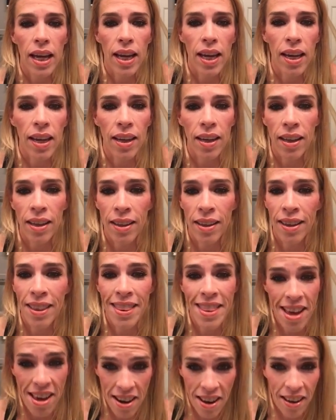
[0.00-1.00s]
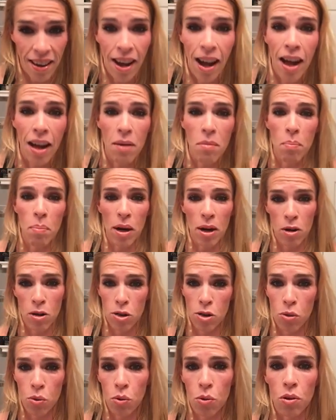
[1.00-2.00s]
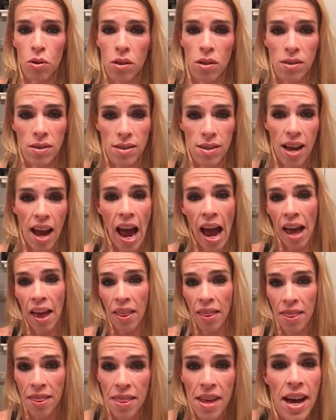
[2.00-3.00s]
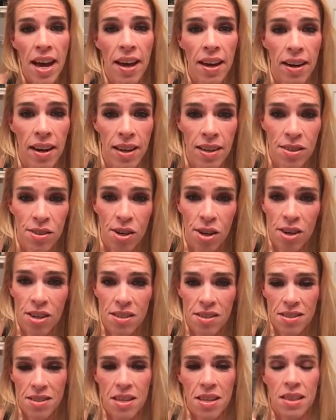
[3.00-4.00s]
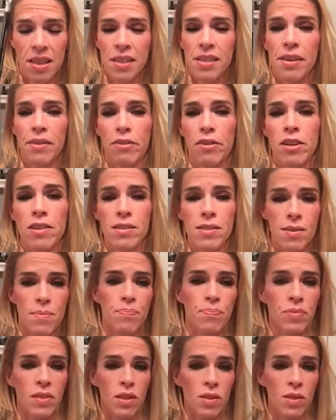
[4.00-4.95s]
And then I got better tools, and then I started seeing the difference.